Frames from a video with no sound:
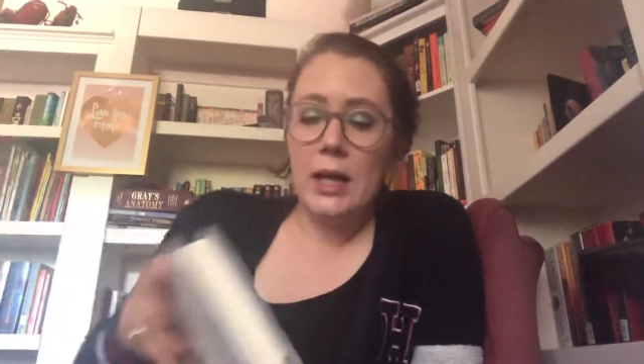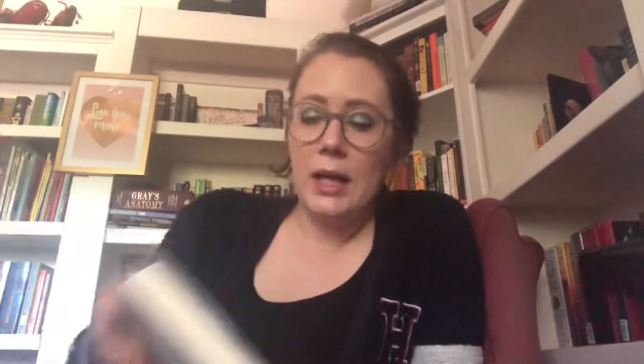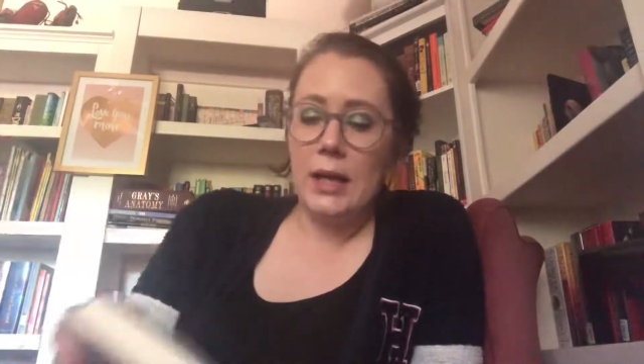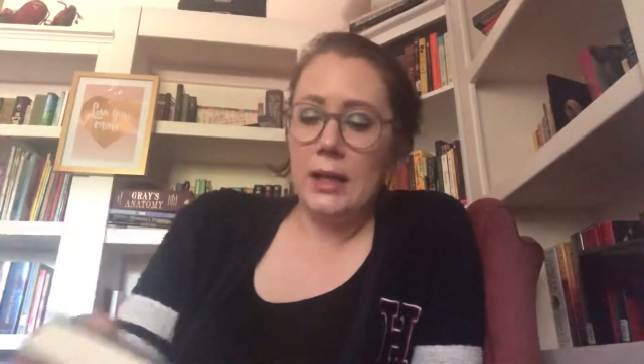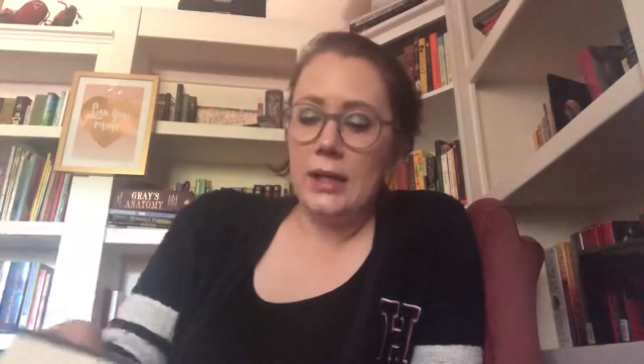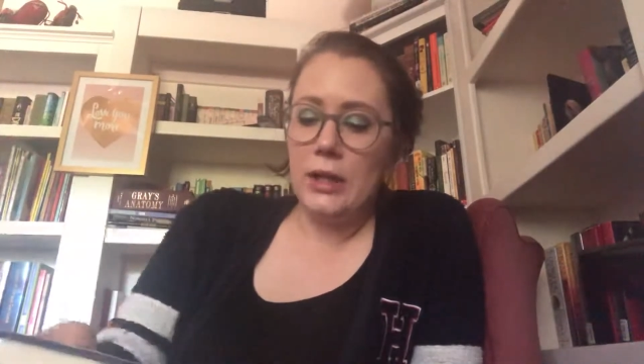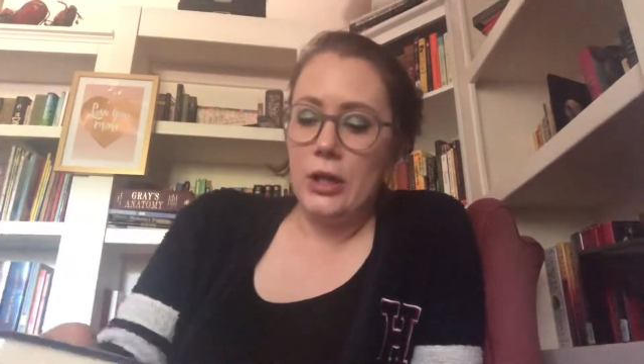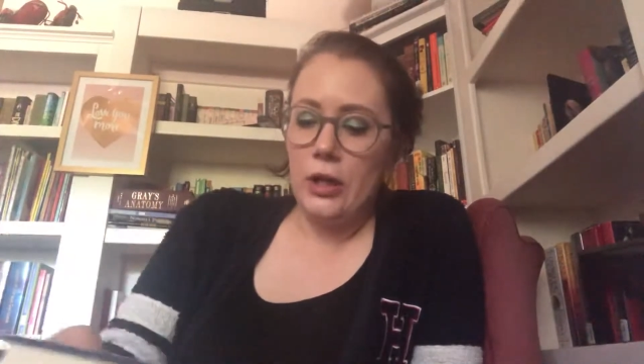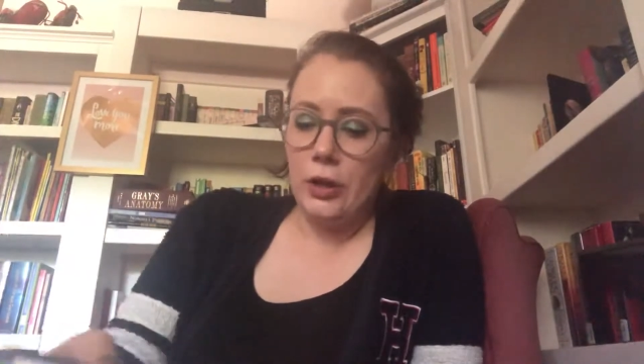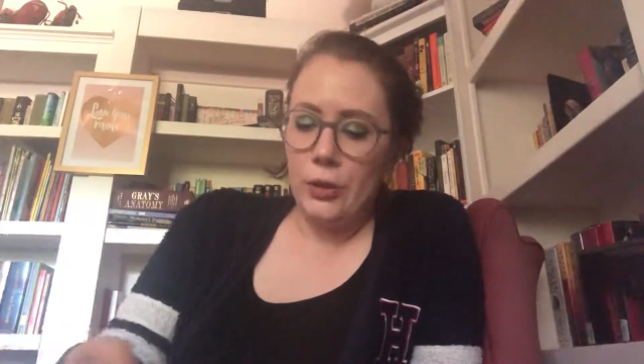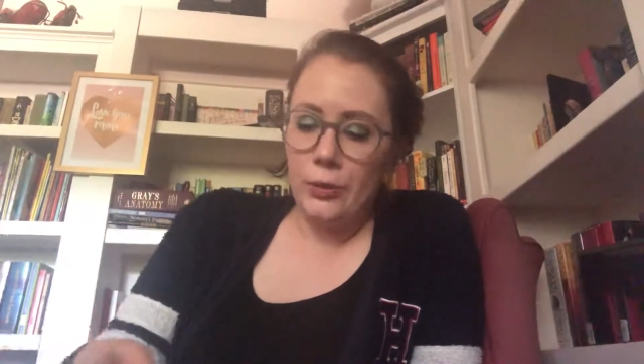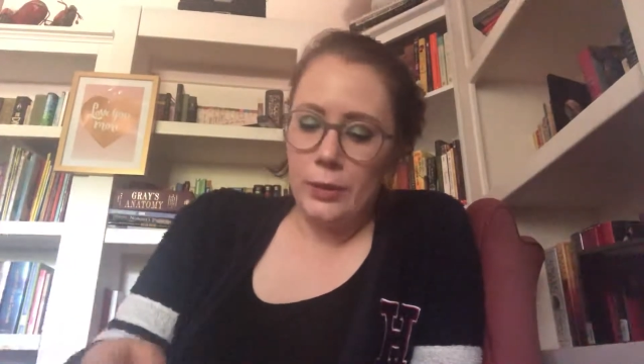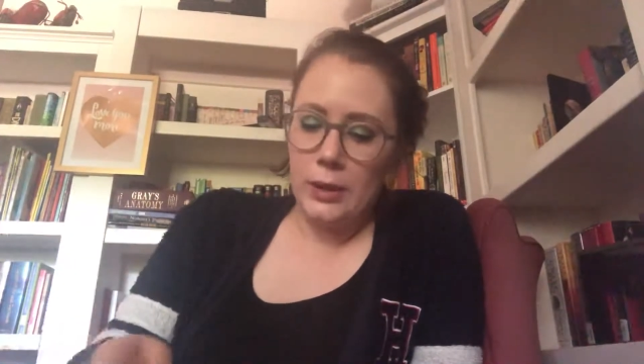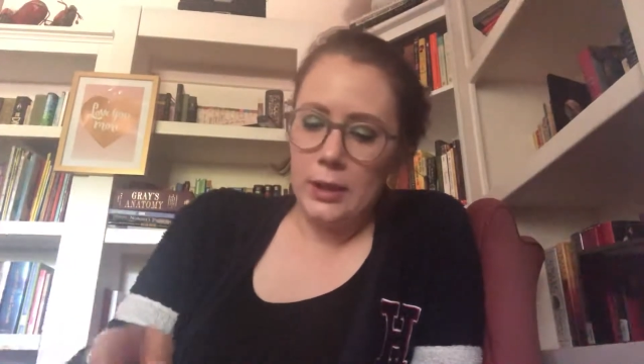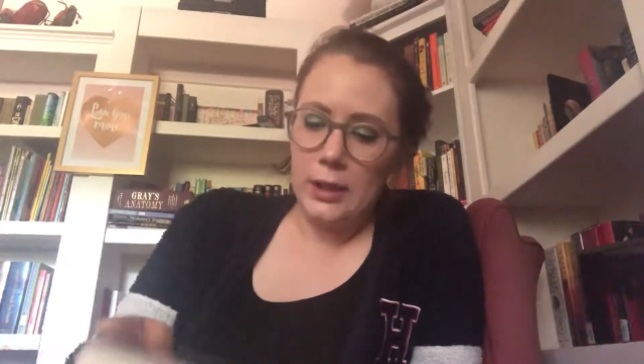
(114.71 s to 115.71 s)
and I
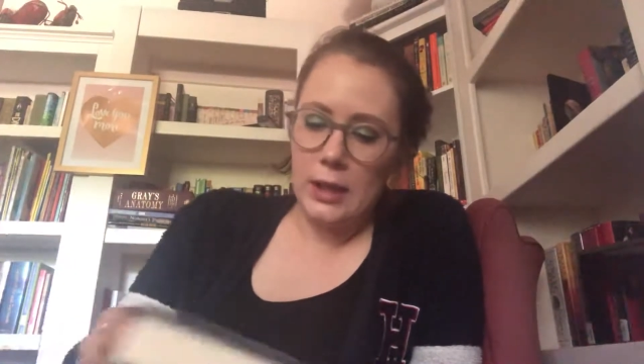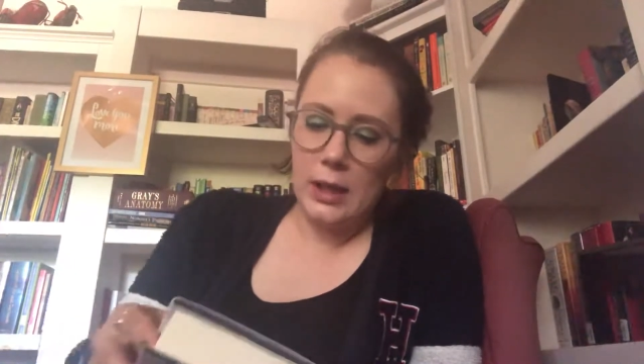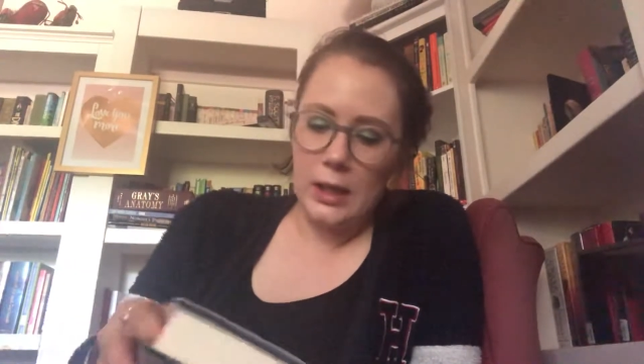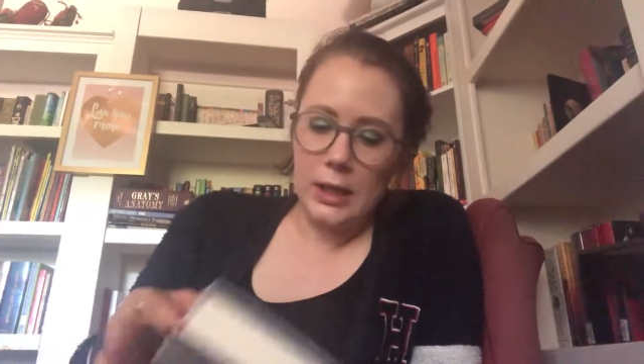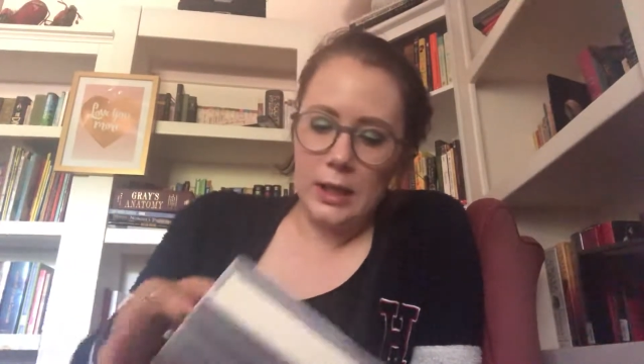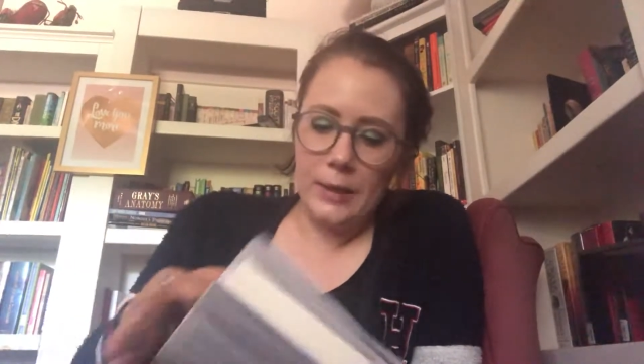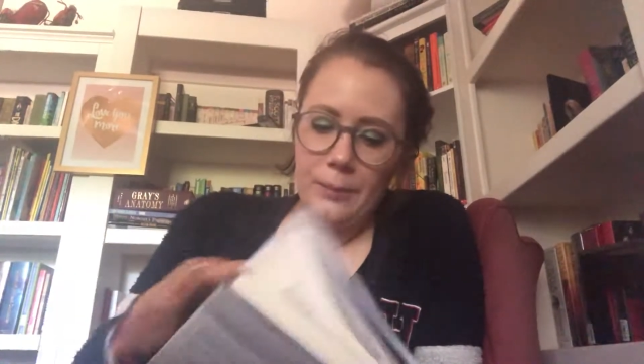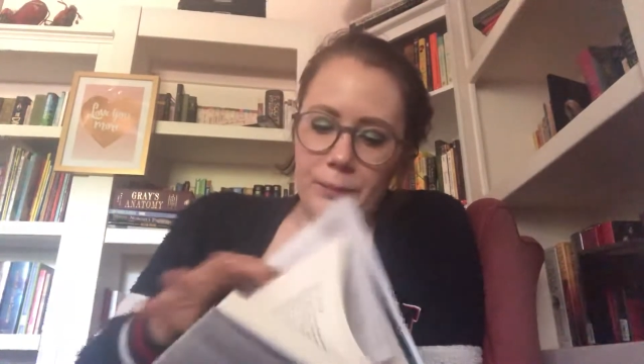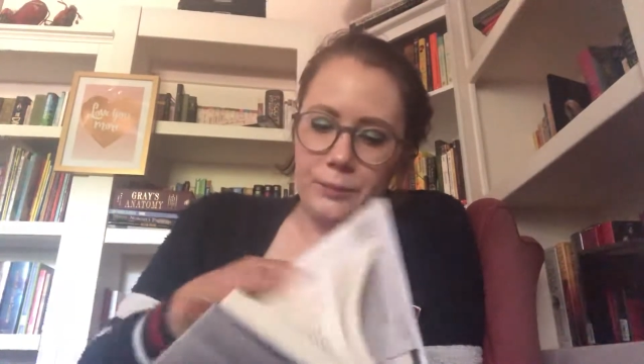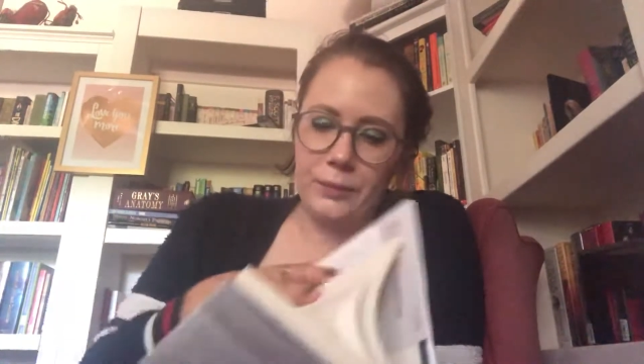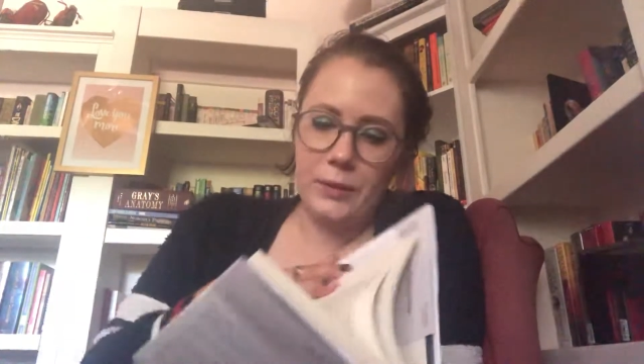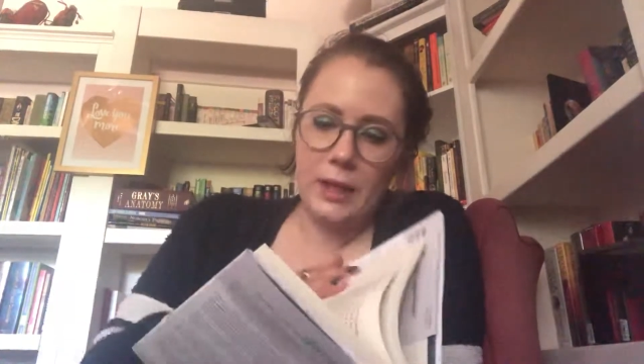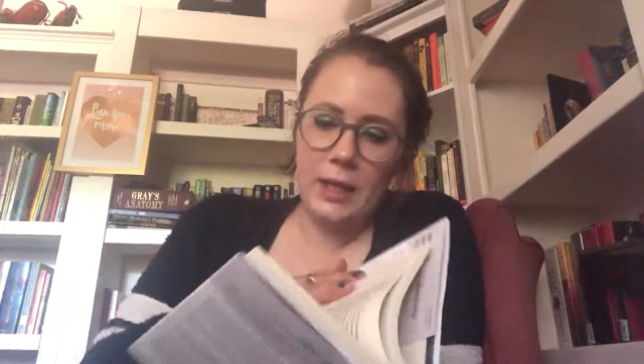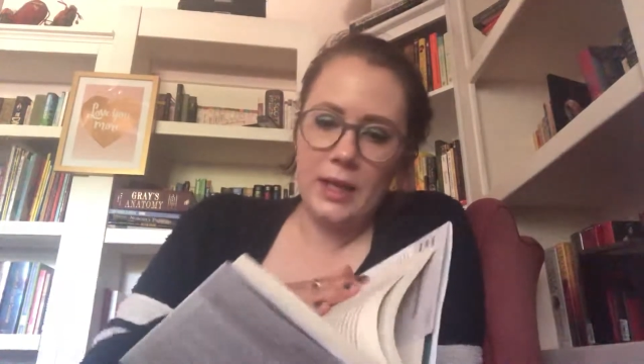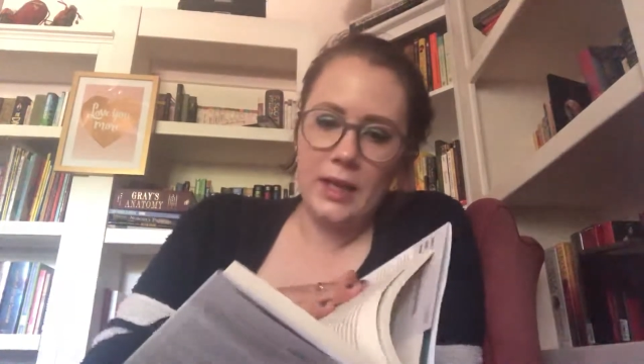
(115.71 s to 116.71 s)
know
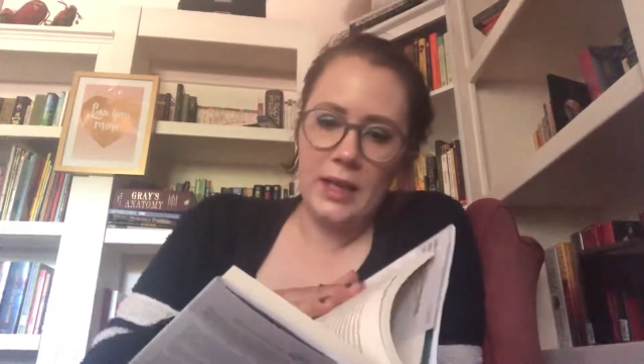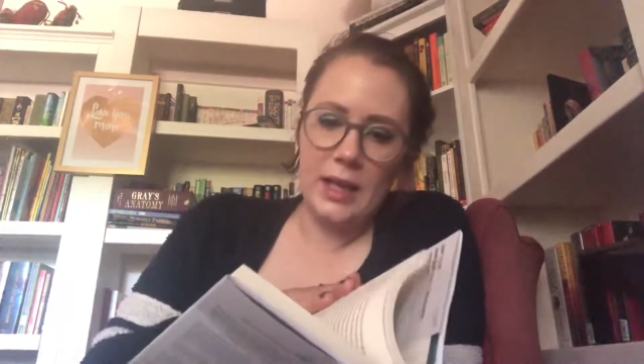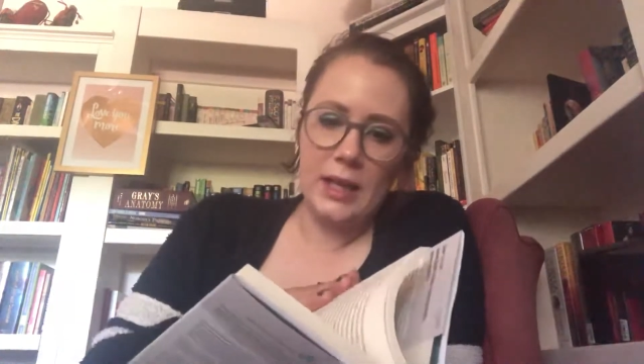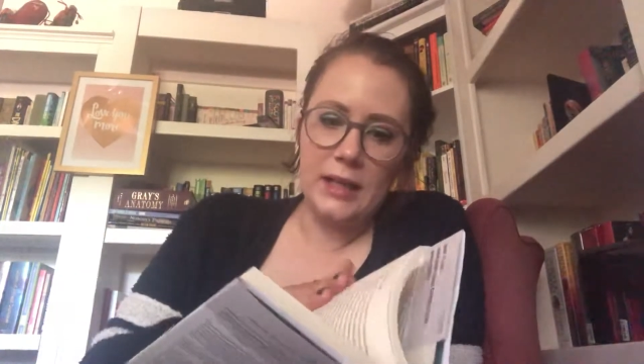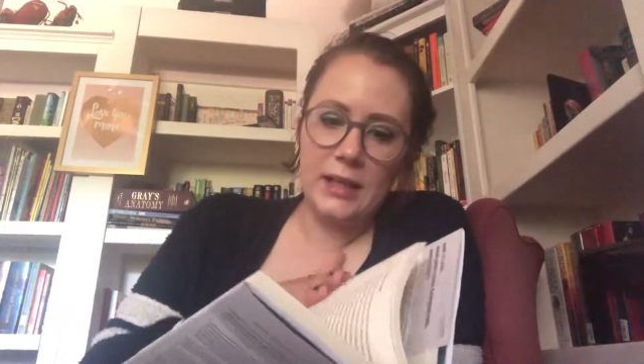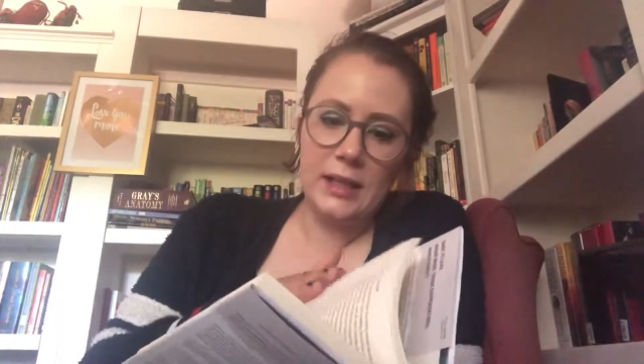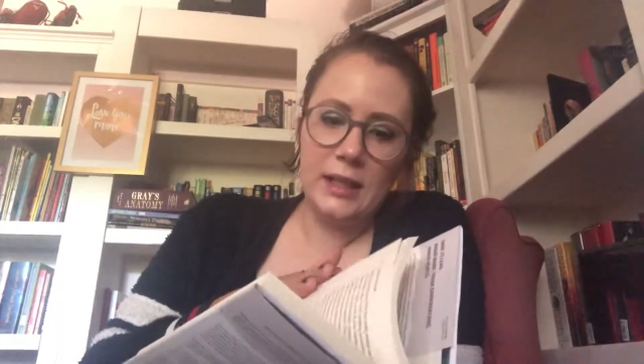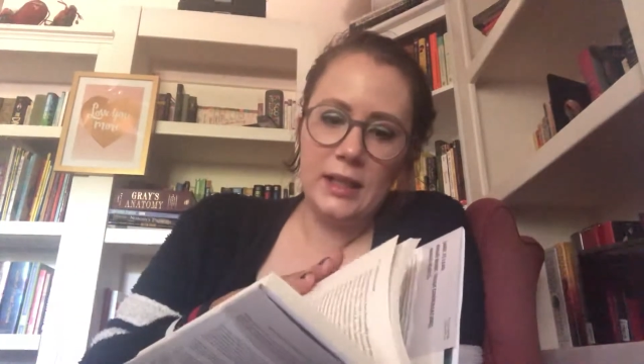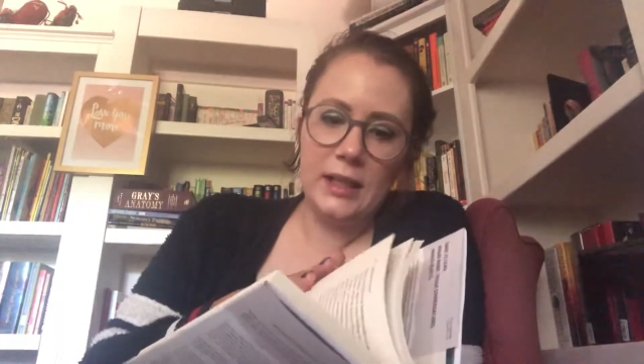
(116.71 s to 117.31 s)
that